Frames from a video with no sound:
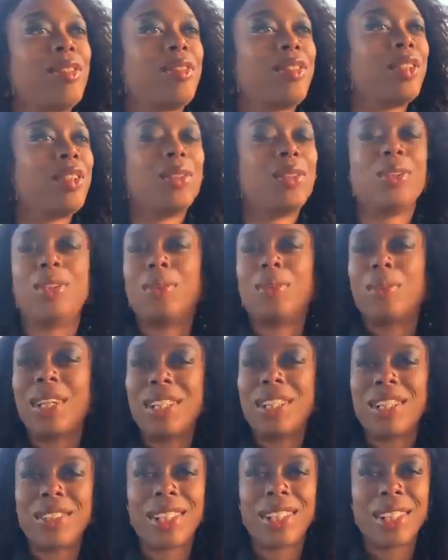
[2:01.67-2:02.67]
if you were
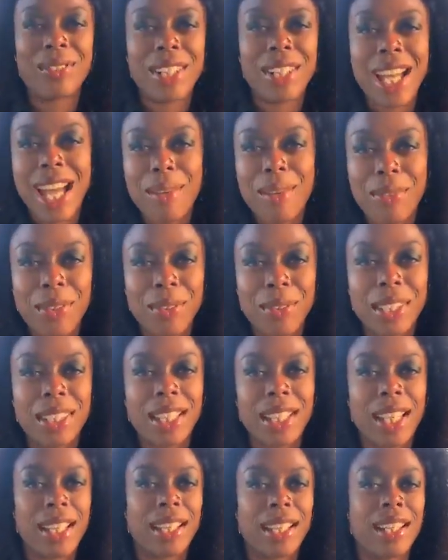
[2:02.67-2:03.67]
wondering what happened with
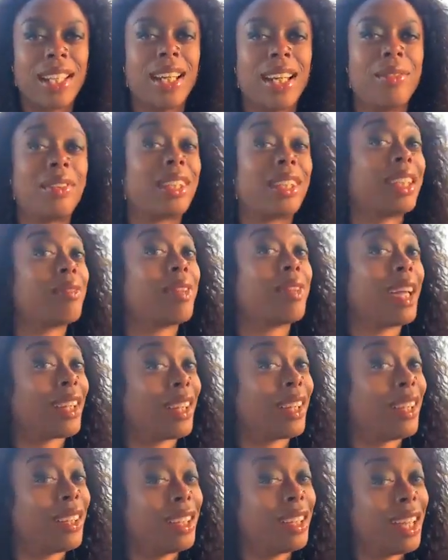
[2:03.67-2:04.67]
that, I'm going to get
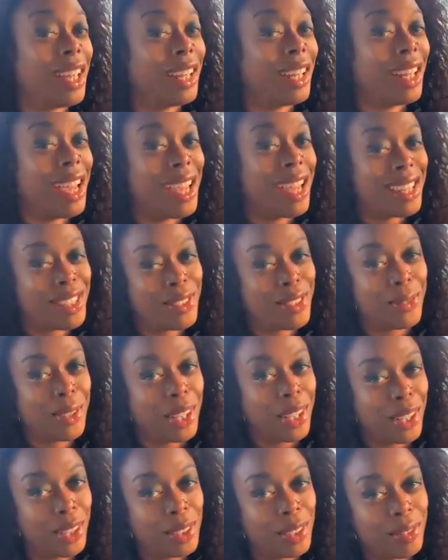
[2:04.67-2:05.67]
back on that as
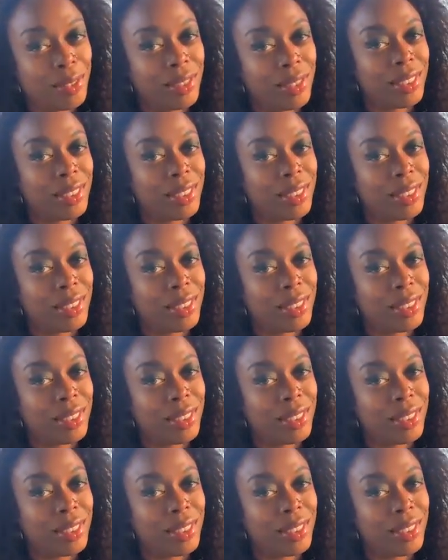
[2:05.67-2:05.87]
well.